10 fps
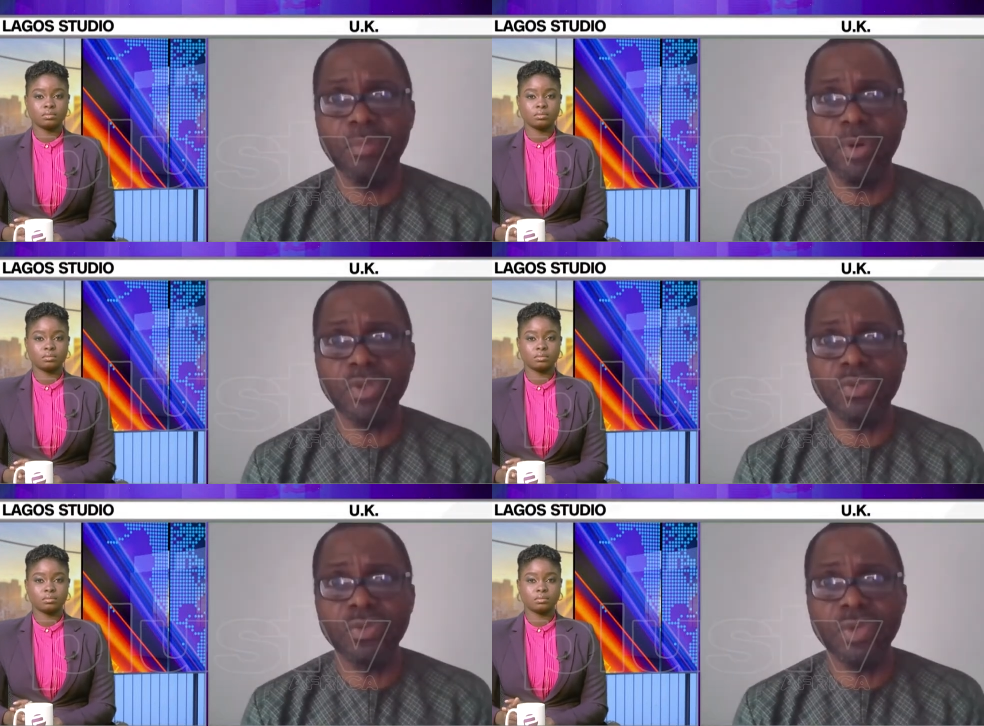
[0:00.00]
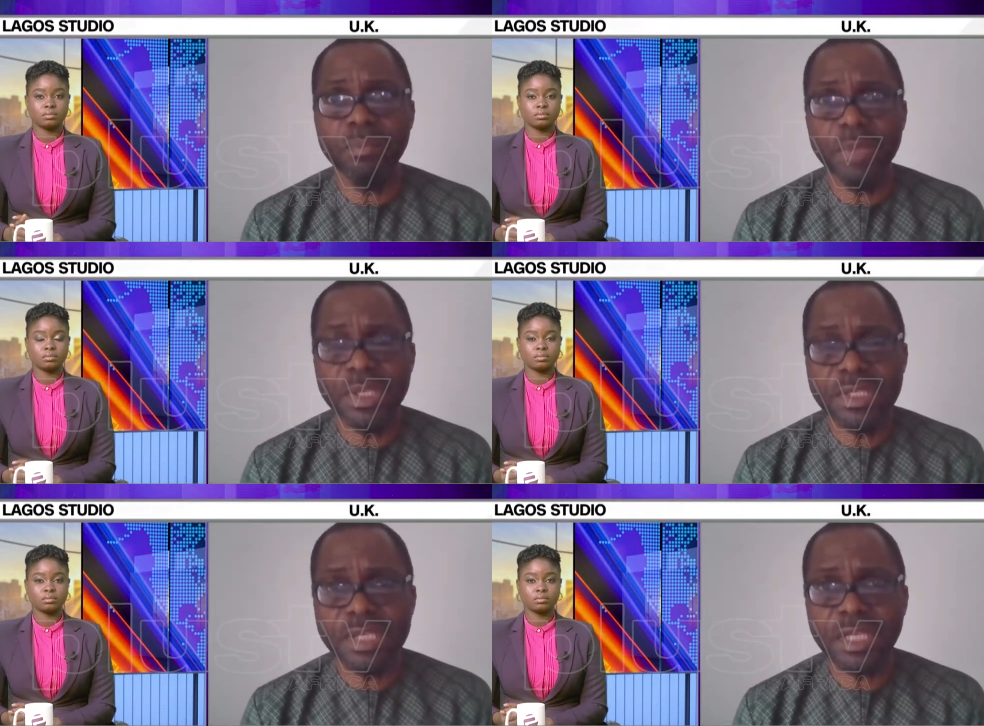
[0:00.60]
Speaker 1: But
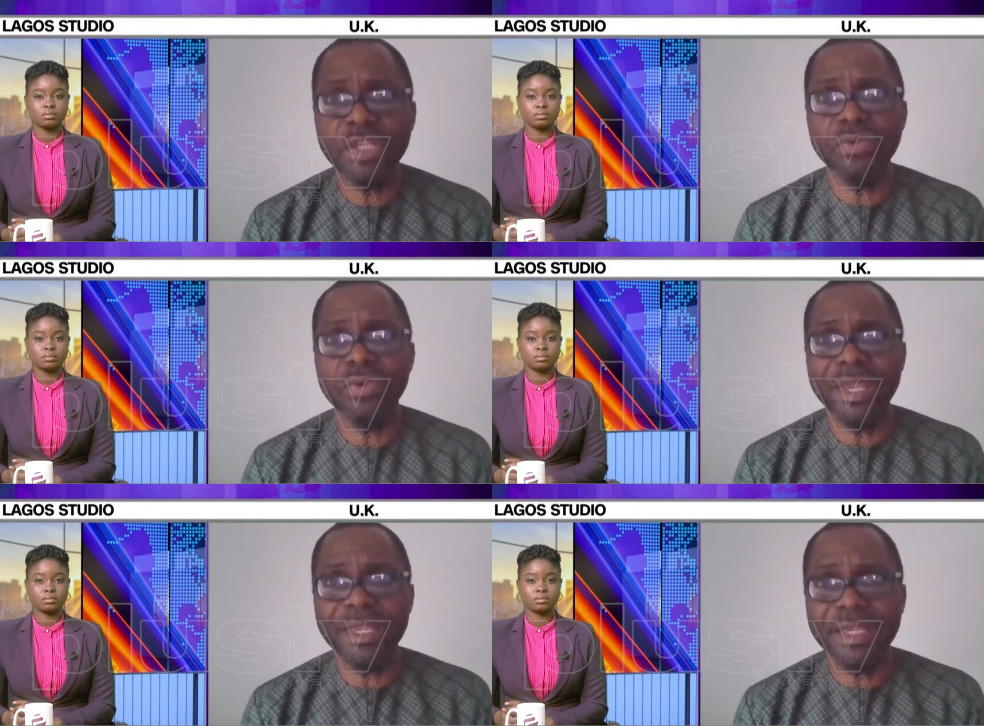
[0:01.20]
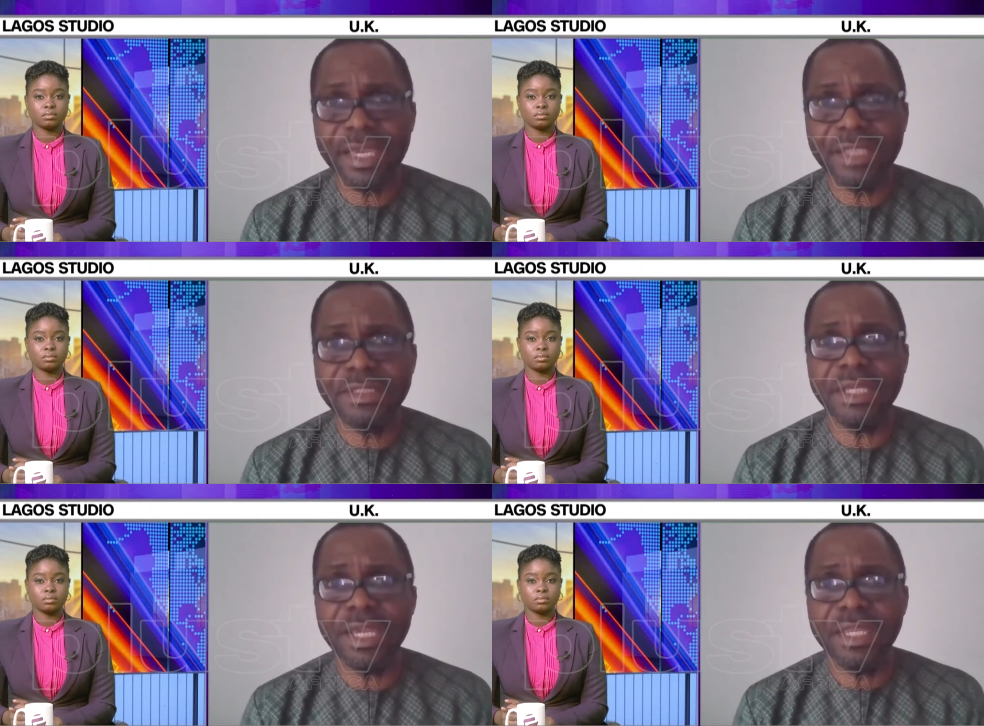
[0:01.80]
immediately you
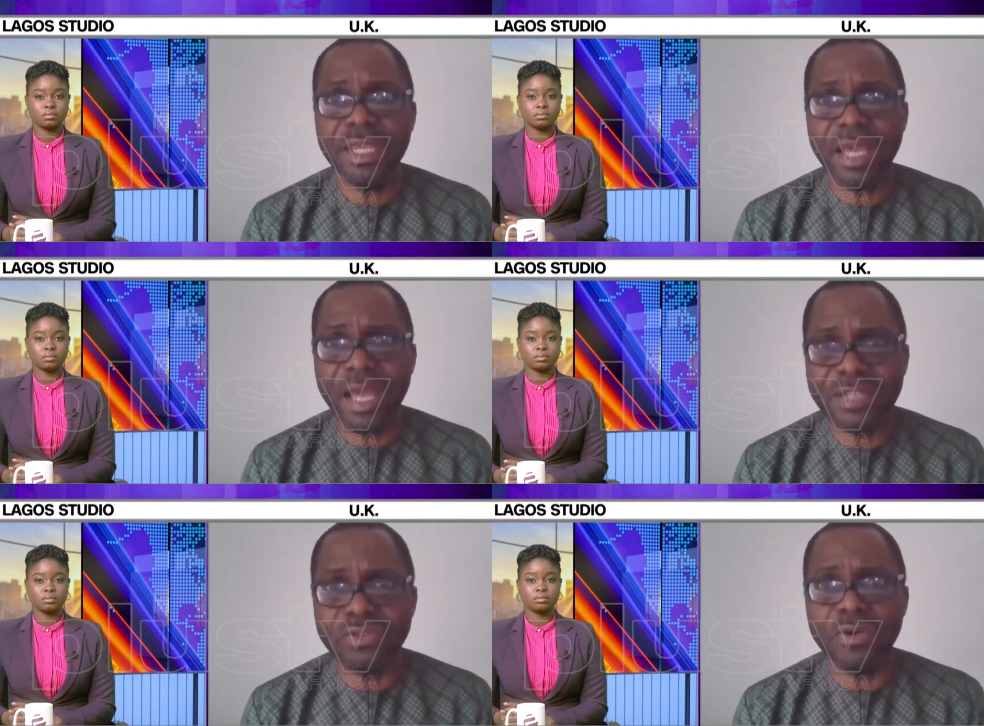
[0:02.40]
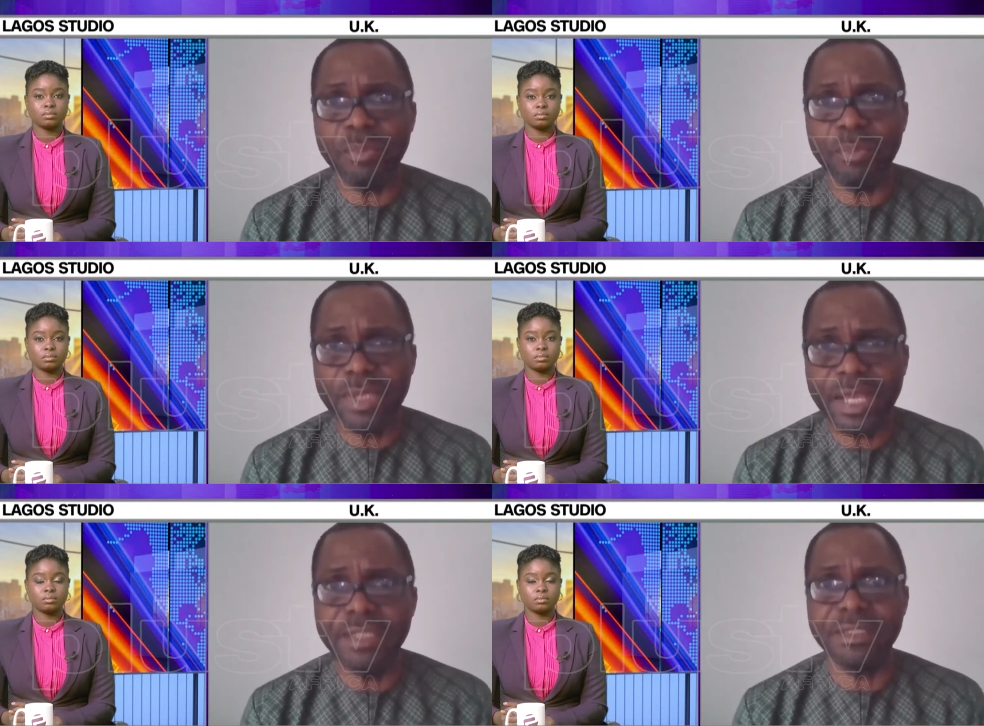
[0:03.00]
engage in any act of
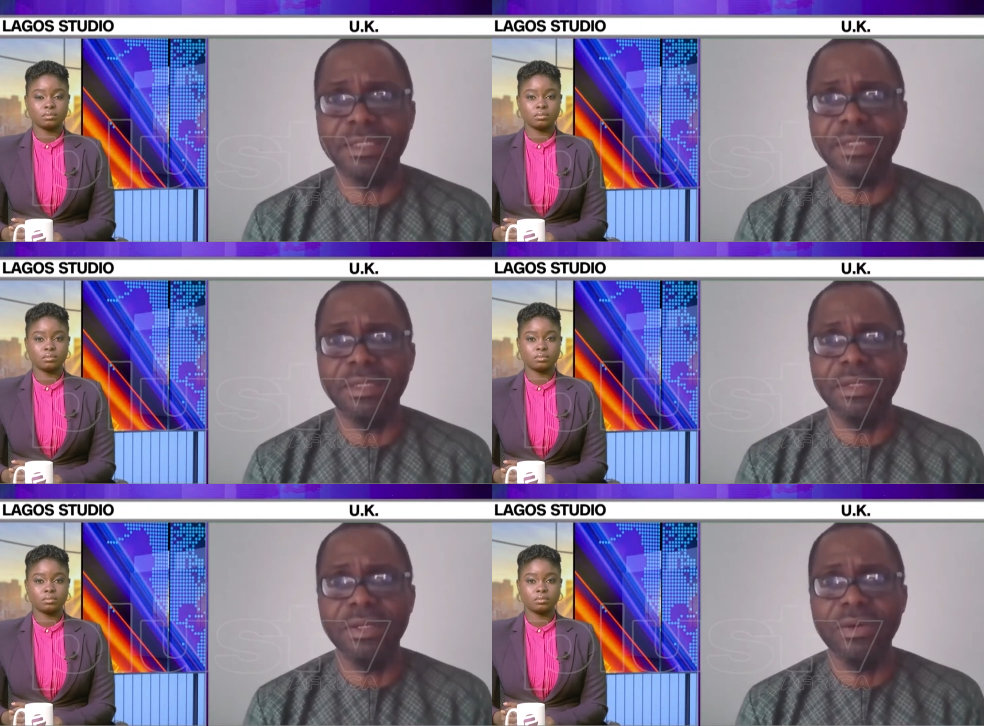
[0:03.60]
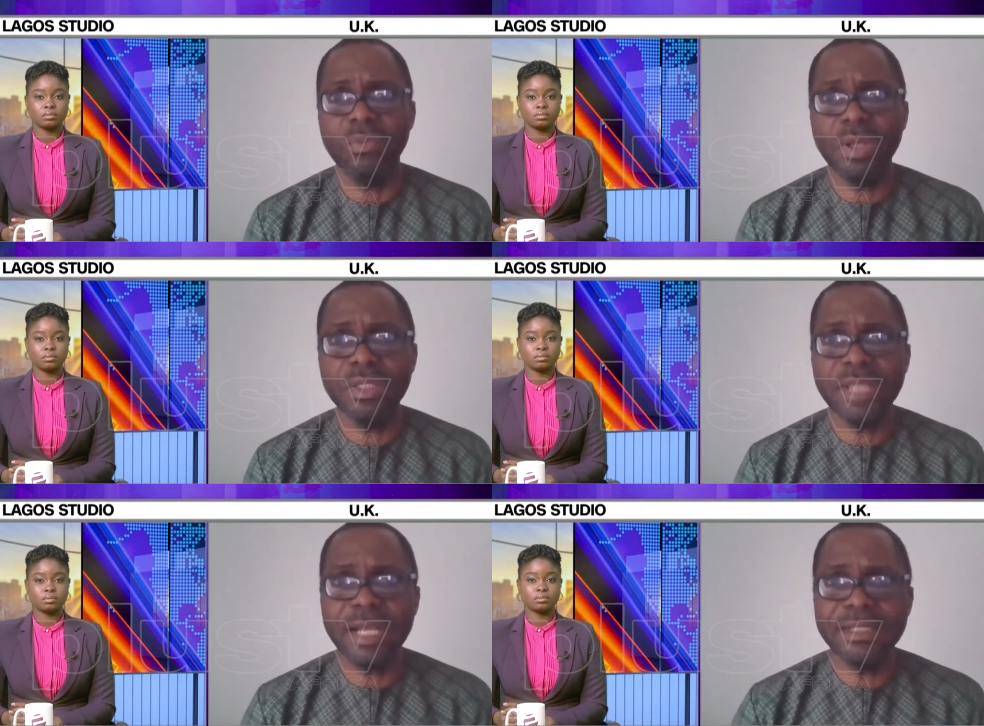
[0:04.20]
criminality,
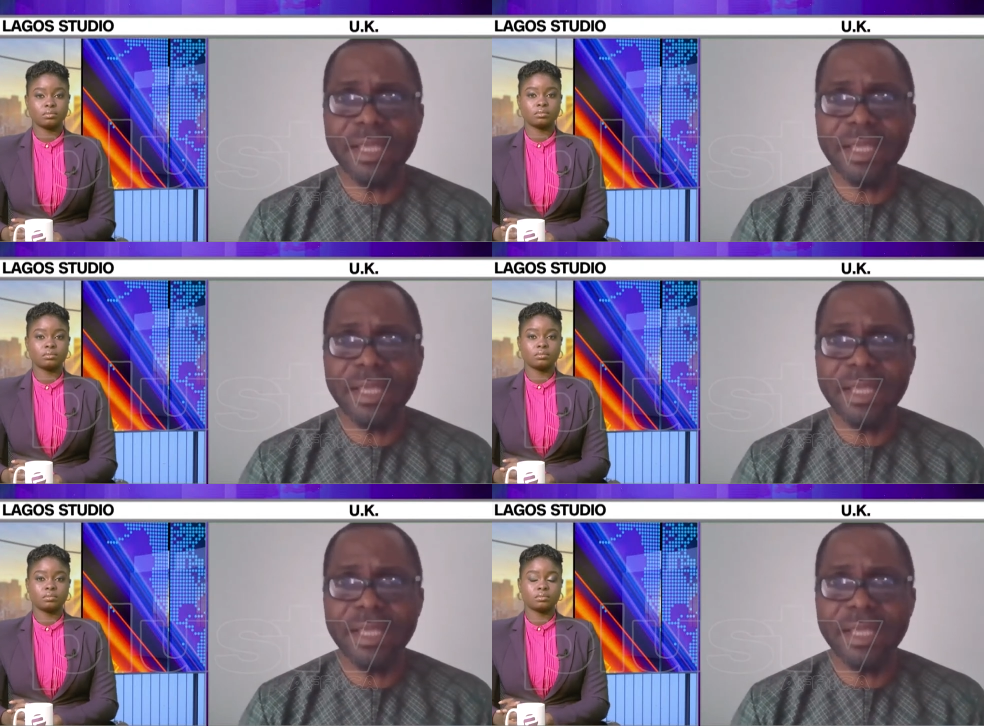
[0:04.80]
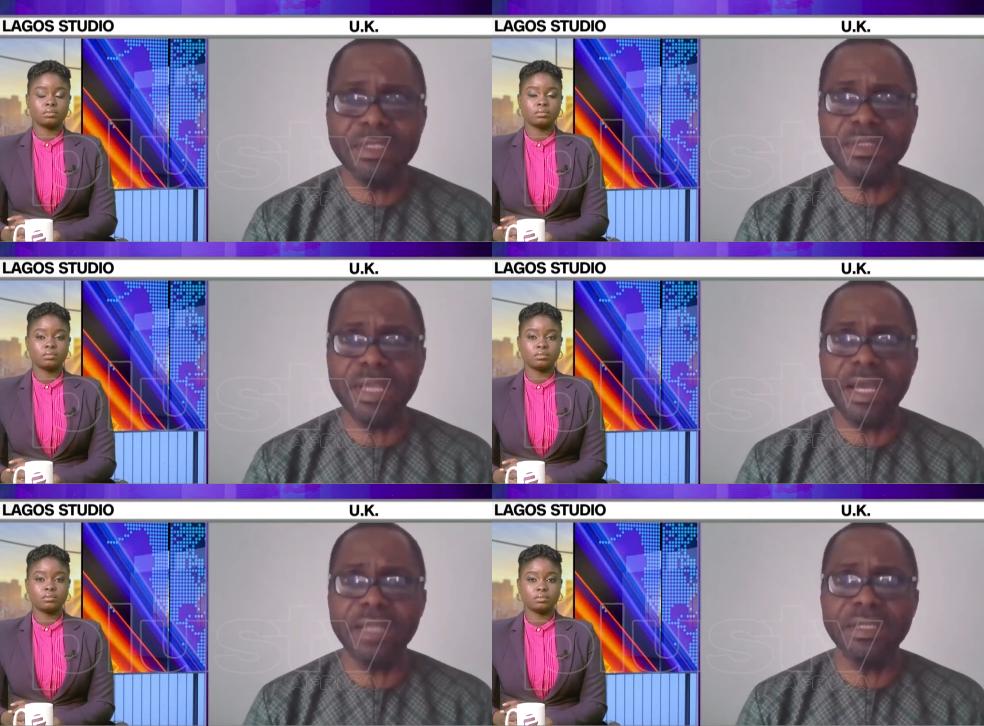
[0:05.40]
what that then means is
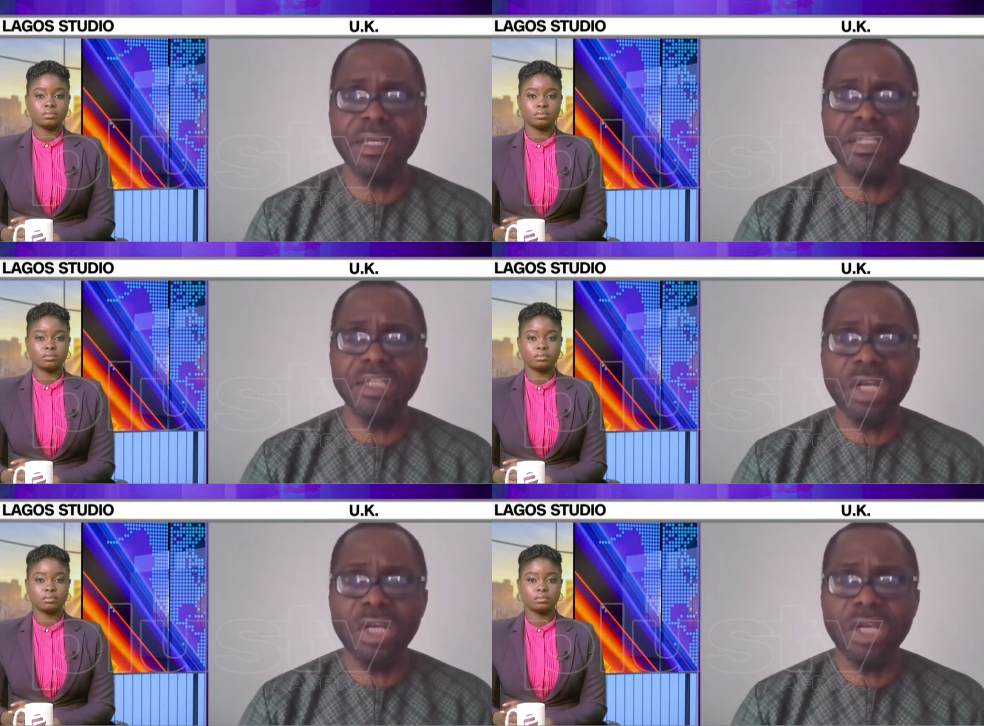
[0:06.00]
that the